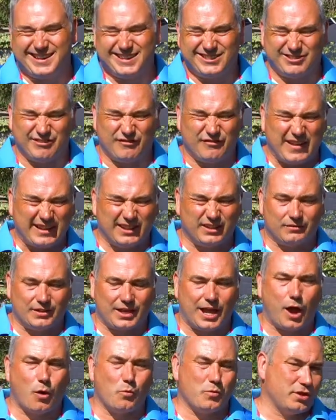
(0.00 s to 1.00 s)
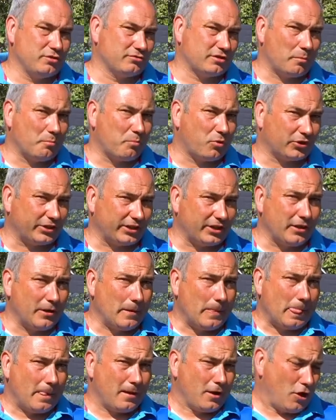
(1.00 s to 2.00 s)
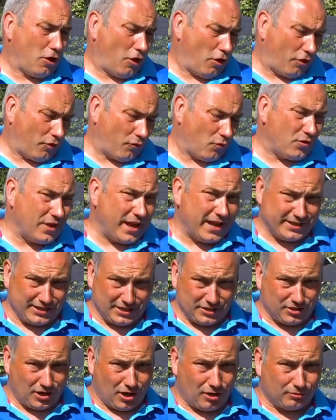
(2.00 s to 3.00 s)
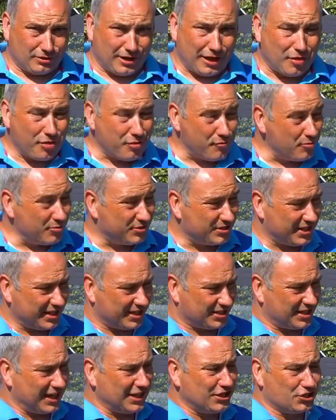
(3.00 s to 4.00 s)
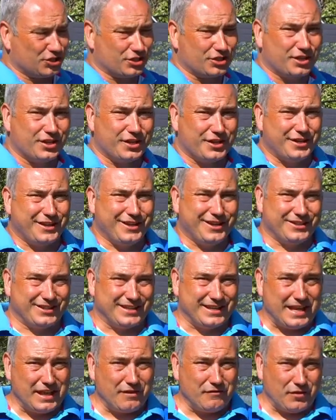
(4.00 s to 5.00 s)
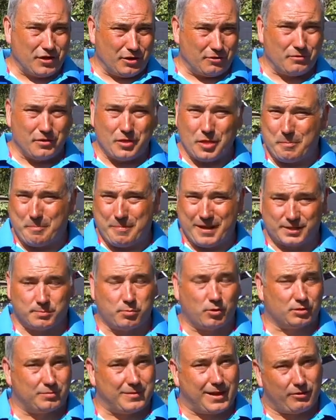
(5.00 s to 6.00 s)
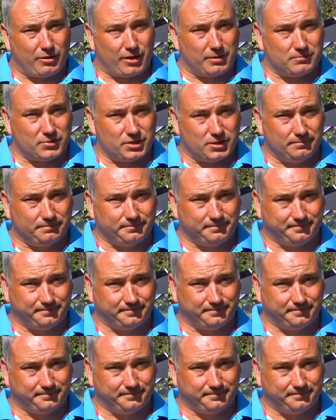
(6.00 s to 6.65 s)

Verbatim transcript: So effectively how we use our body through the hitting zone and through to the extension to give you the best possible outcomes.